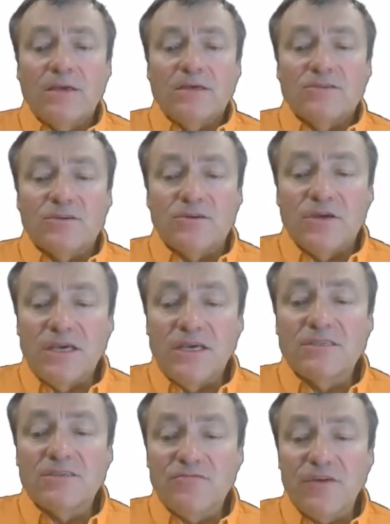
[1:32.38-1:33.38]
So
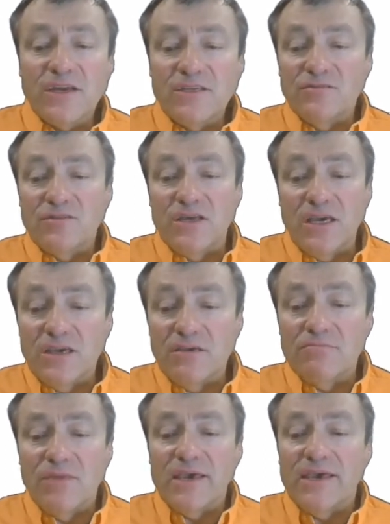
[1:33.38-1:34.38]
he's
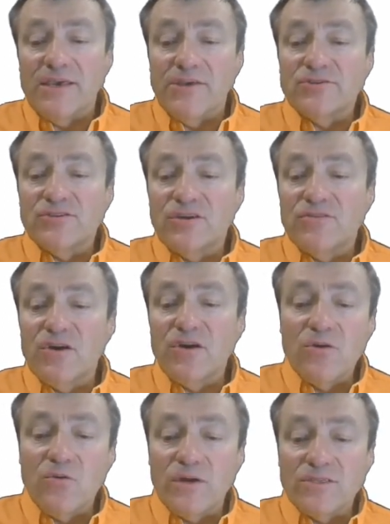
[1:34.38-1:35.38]
effectively making use of a
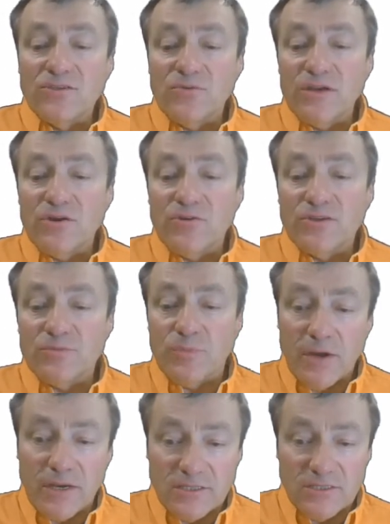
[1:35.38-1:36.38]
one-to-one
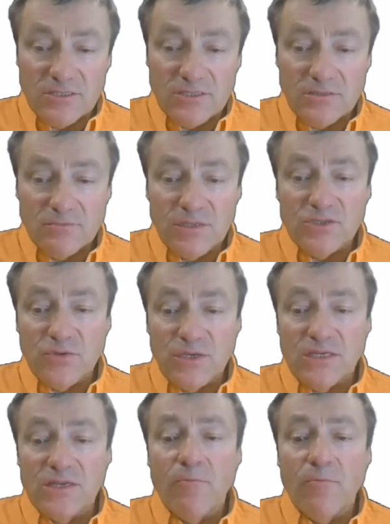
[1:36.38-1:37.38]
correspondence
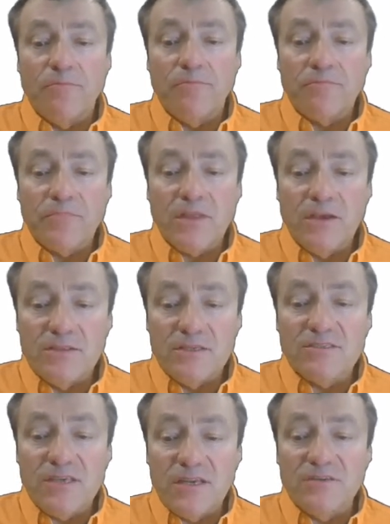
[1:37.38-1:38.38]
between the
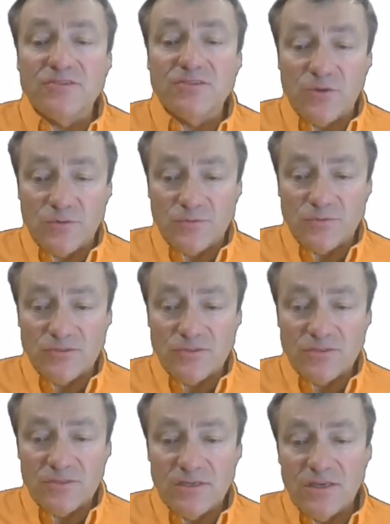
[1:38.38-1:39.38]
set of
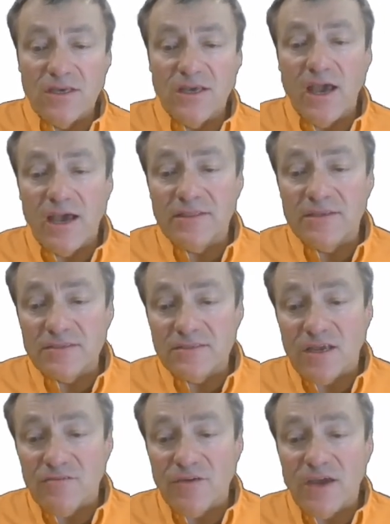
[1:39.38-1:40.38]
stones and the
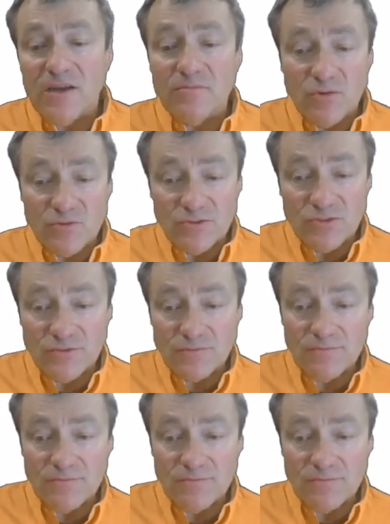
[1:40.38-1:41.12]
set of animals.